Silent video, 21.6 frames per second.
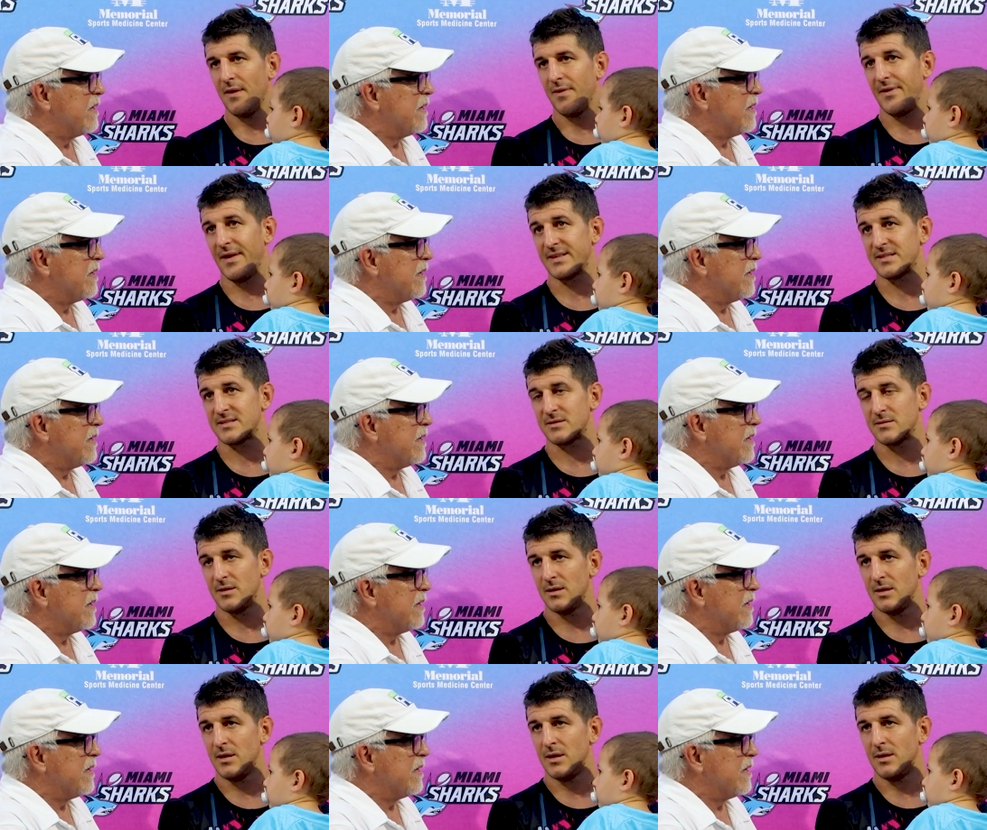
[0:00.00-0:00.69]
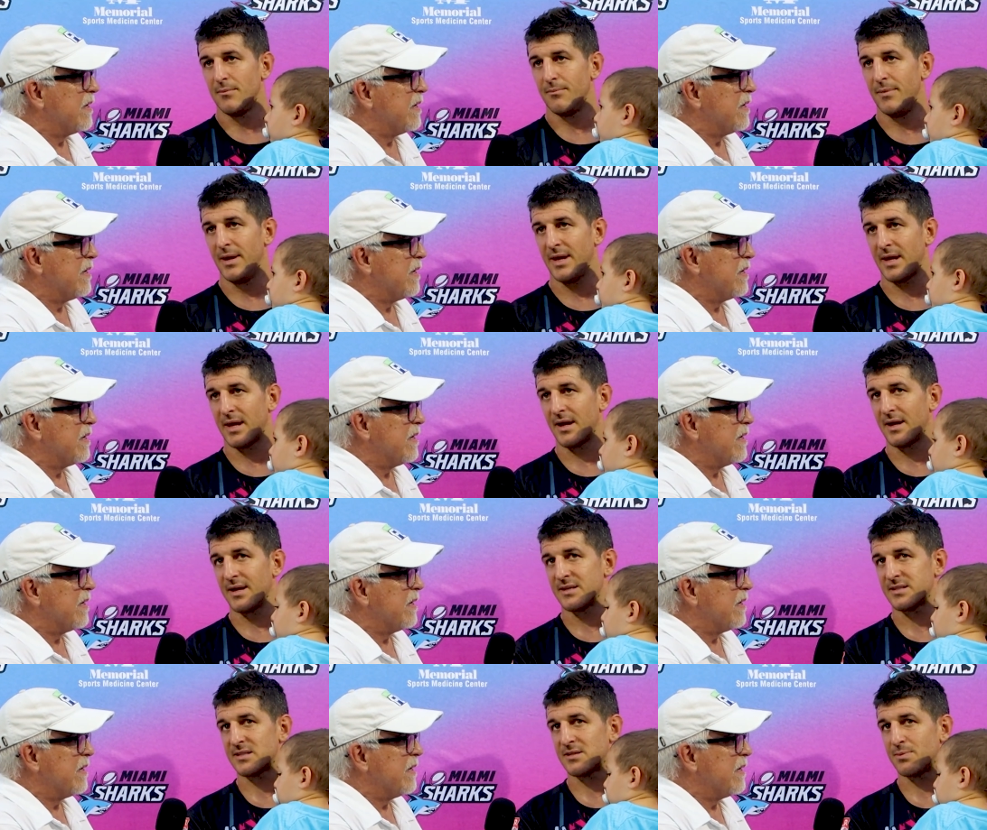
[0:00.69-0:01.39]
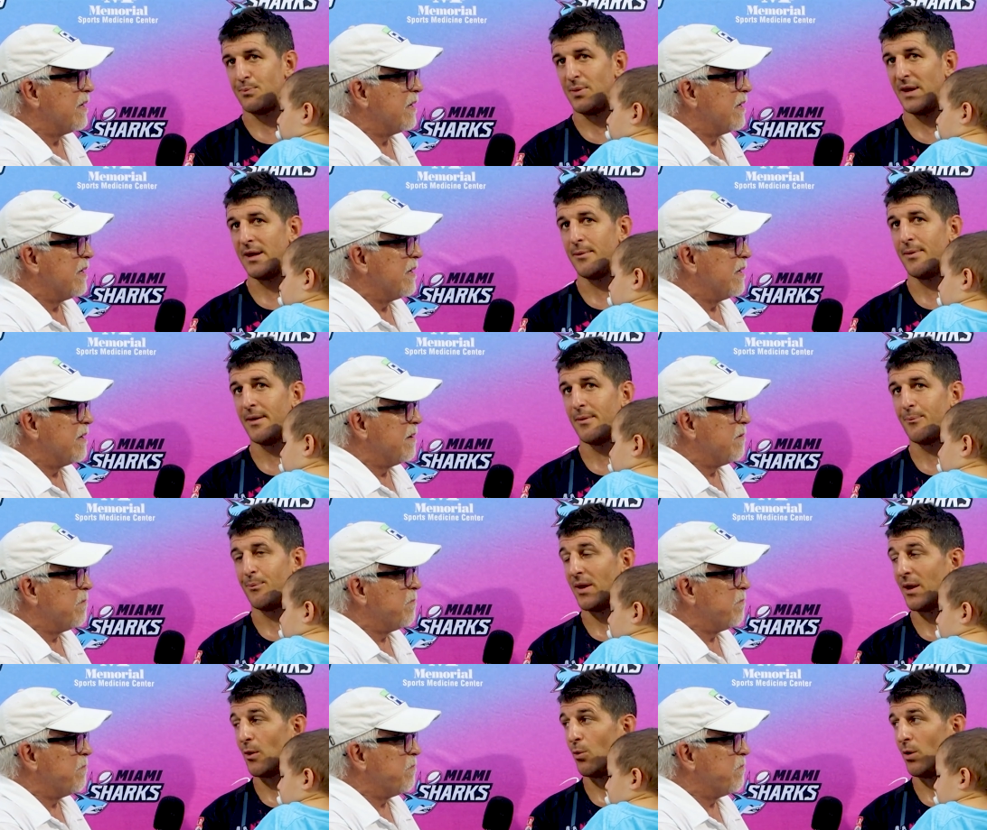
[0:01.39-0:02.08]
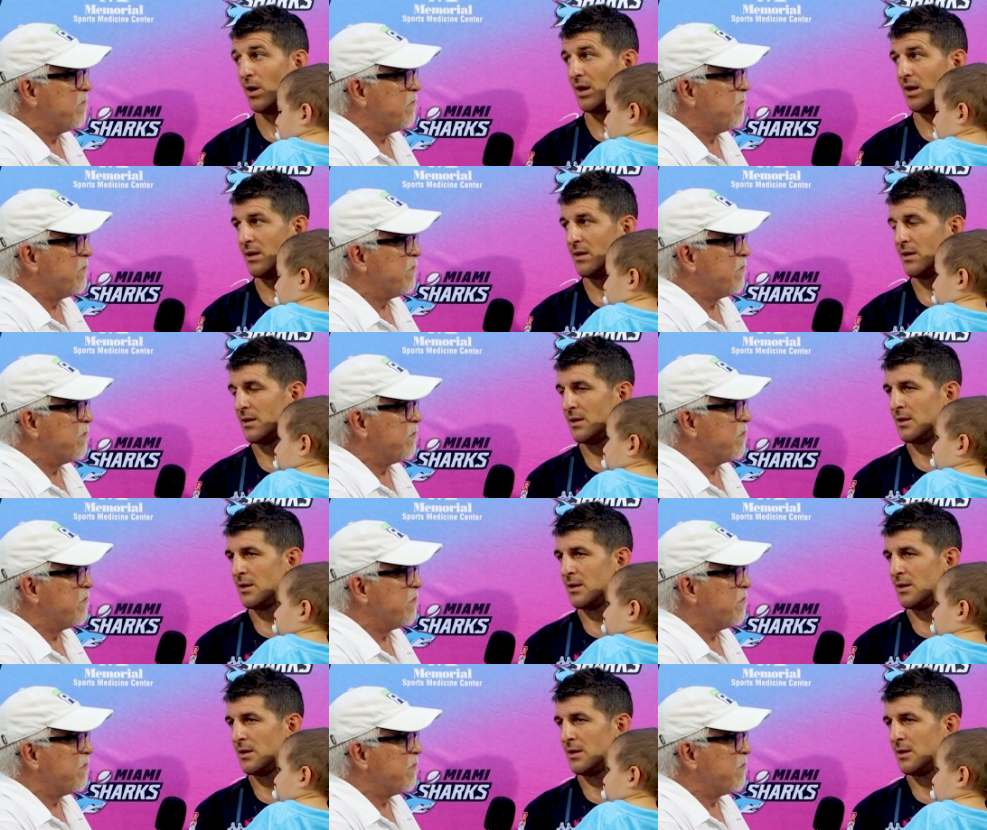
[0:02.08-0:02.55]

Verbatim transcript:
Speaker 1: That's making us play play well.